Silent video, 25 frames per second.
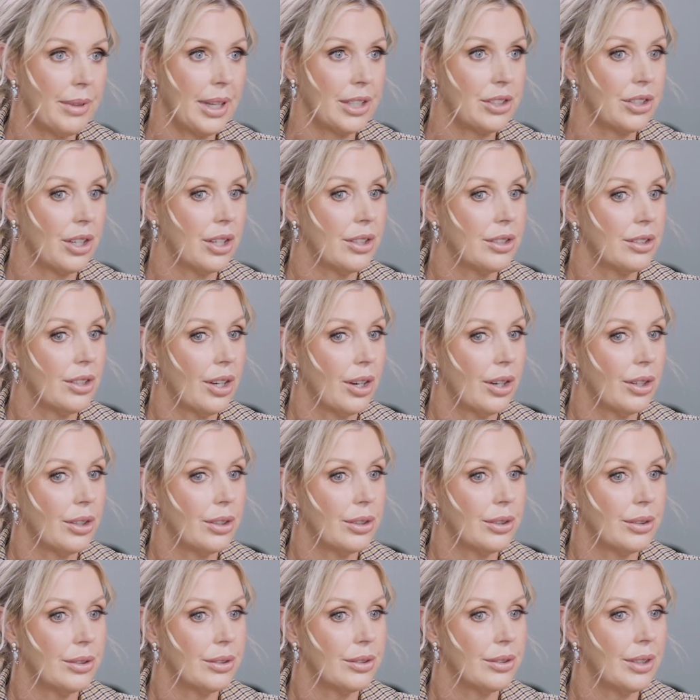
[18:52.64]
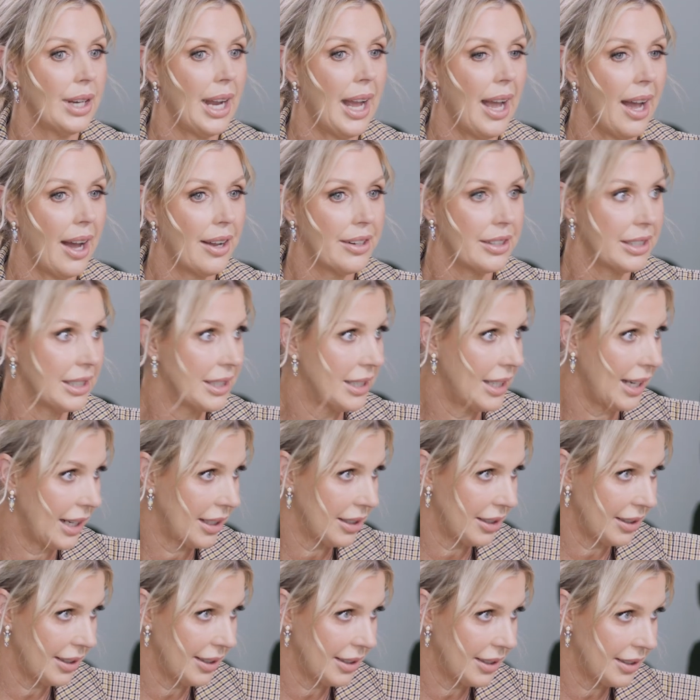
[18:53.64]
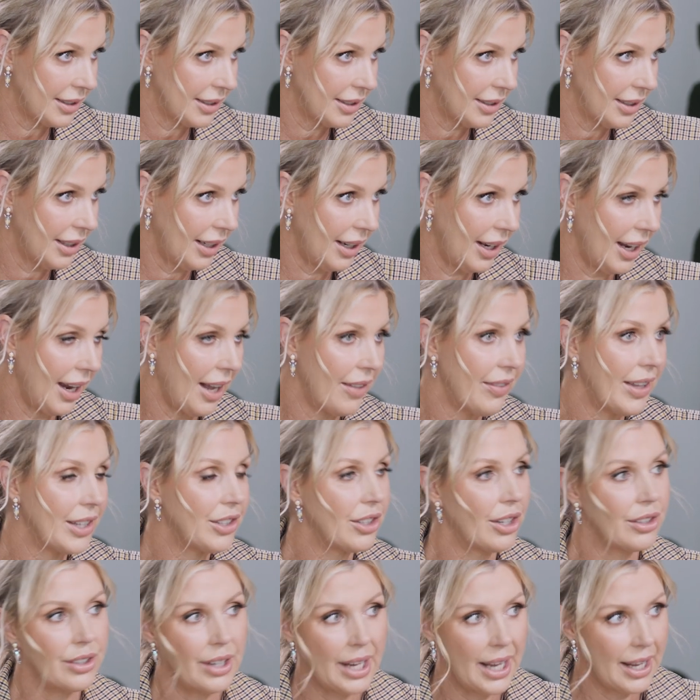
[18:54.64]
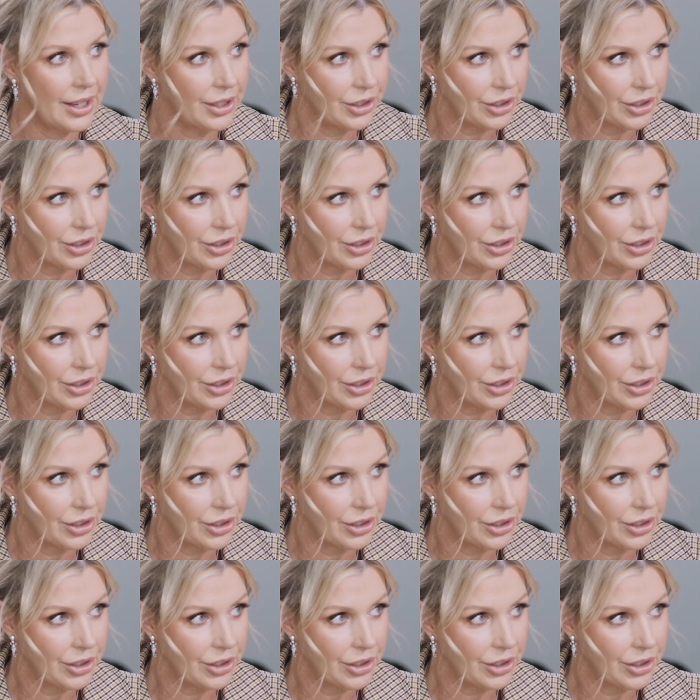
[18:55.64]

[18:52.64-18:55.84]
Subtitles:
They don't know how to detect it. And they don't know how to